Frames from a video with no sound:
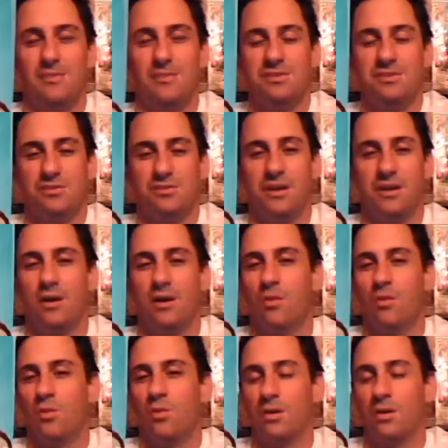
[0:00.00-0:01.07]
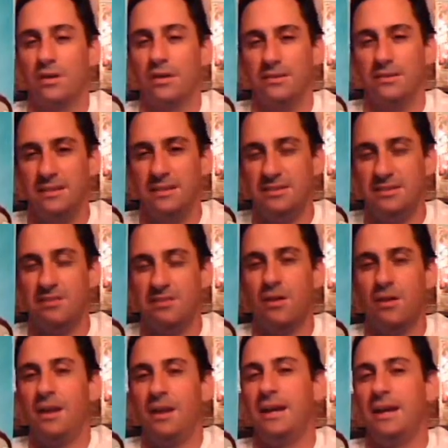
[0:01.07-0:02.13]
It's great artwork, decent
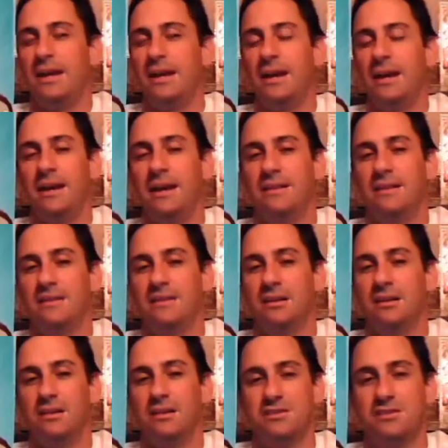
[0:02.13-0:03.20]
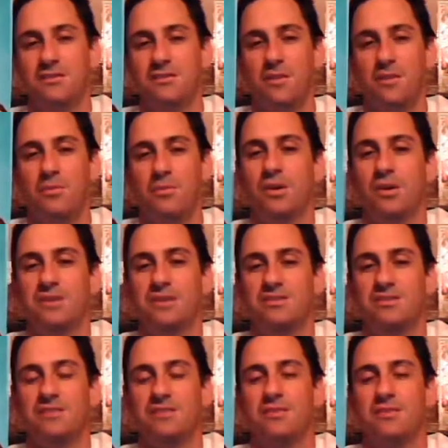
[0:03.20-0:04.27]
writing, and it's a fun book. It's
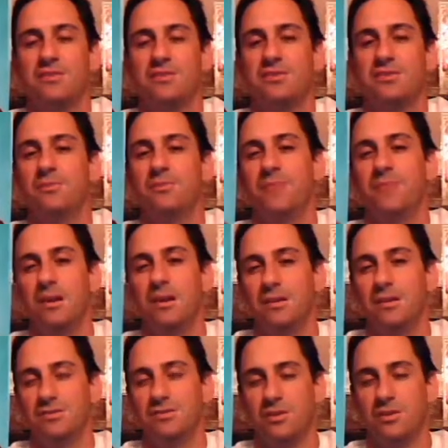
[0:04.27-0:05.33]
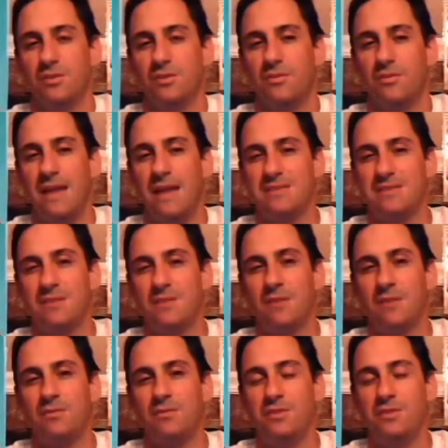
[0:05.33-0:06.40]
different too. So that's my
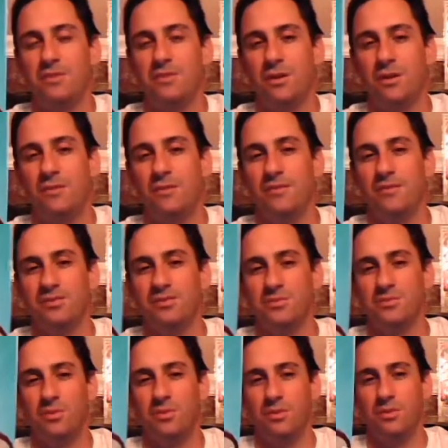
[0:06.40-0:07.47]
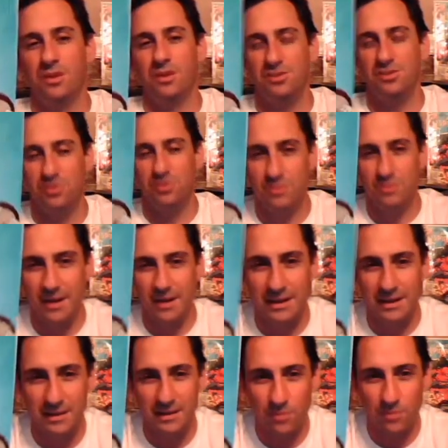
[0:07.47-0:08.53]
review on Invincible issue
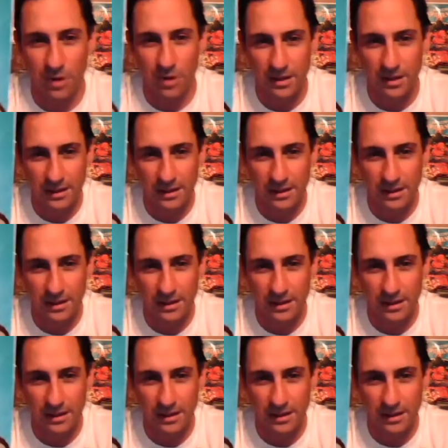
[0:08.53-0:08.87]
91.